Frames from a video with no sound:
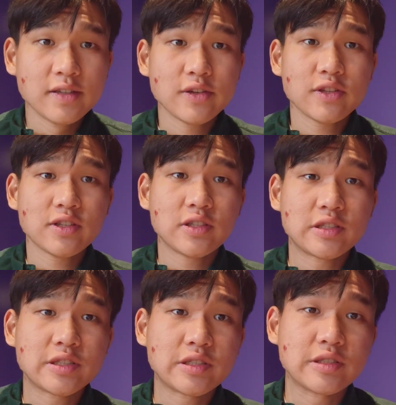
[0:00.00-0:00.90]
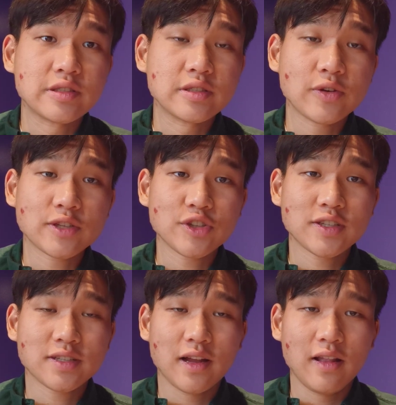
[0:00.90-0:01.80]
So essentially,
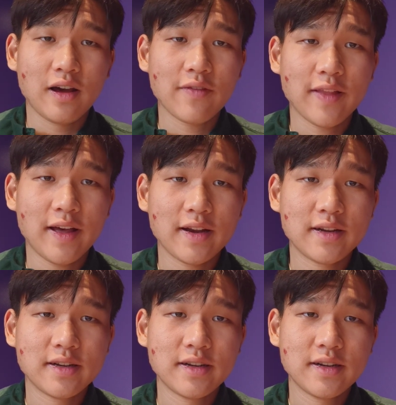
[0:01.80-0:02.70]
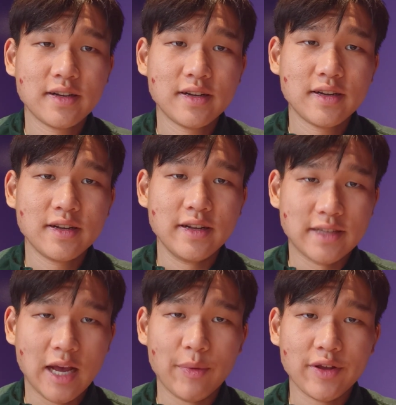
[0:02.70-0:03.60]
just a lot of that
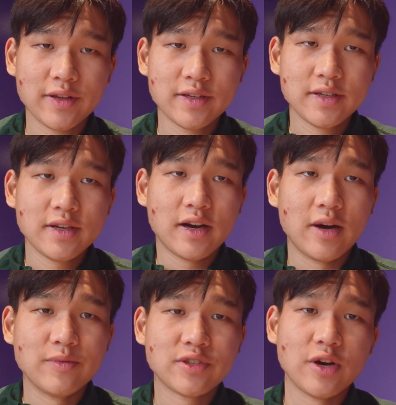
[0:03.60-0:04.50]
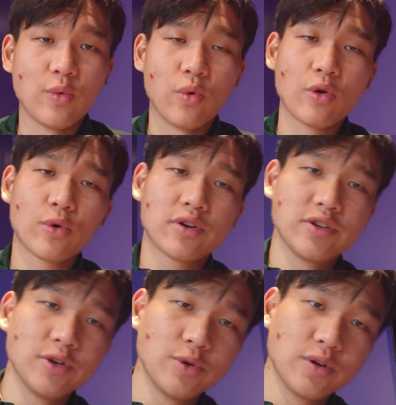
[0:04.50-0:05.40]
is happening. So World War
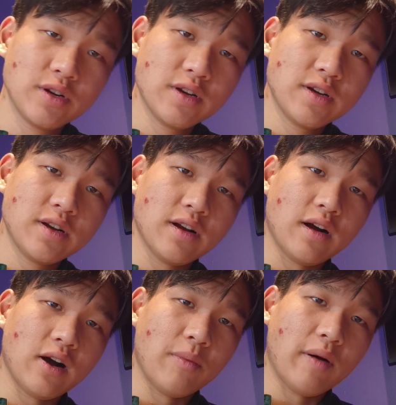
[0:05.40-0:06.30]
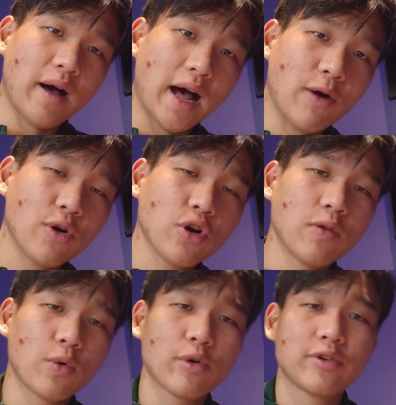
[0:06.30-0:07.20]
II. I won't go
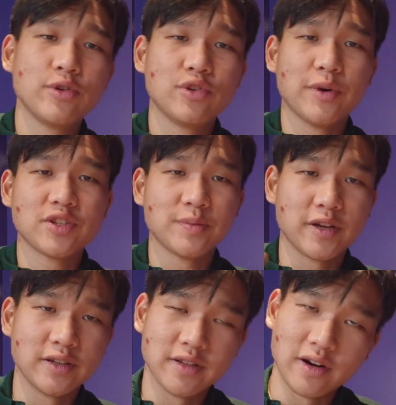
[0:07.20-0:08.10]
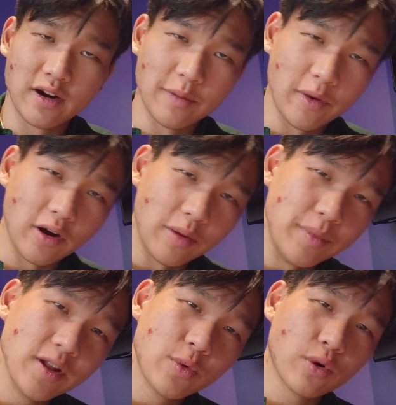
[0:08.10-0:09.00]
over World War II too much because there are a
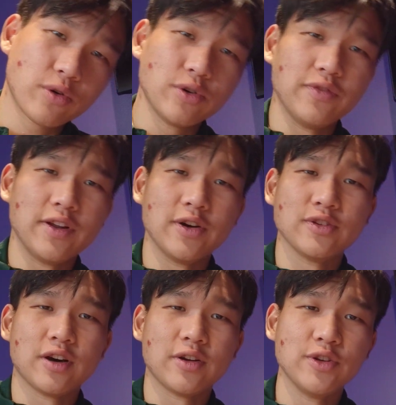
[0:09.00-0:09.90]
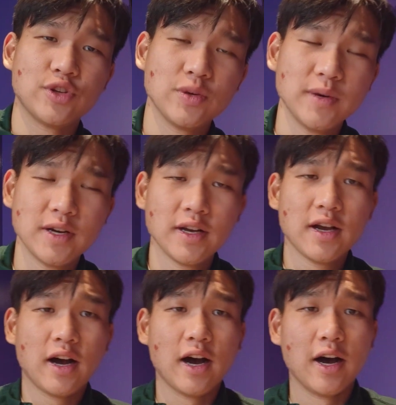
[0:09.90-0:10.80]
billion World War II videos on YouTube.
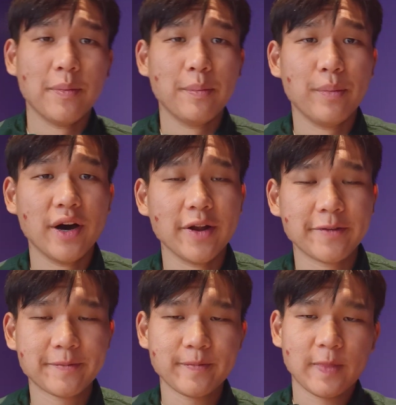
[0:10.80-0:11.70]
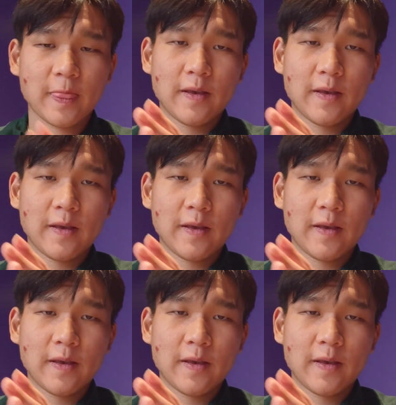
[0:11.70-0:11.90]
But